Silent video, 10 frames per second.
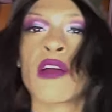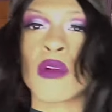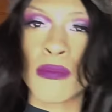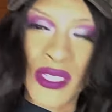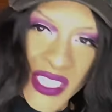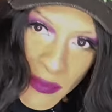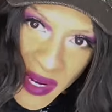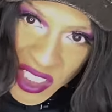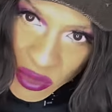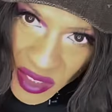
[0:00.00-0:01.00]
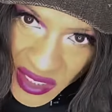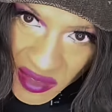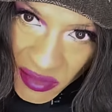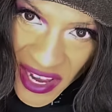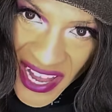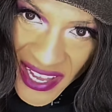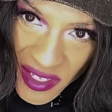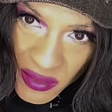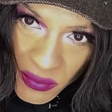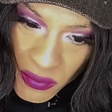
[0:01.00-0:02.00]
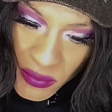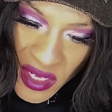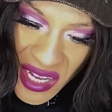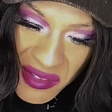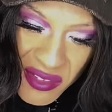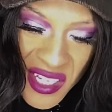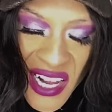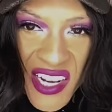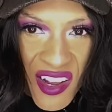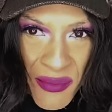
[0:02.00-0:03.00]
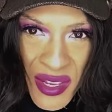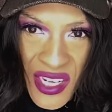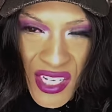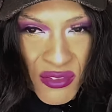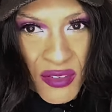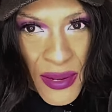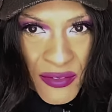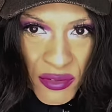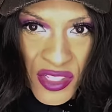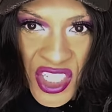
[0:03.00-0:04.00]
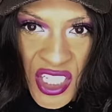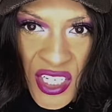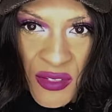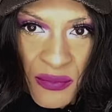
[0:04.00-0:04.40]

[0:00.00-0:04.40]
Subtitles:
I represent my trans flag. I'm so tired of y'all being disrespectful and shit.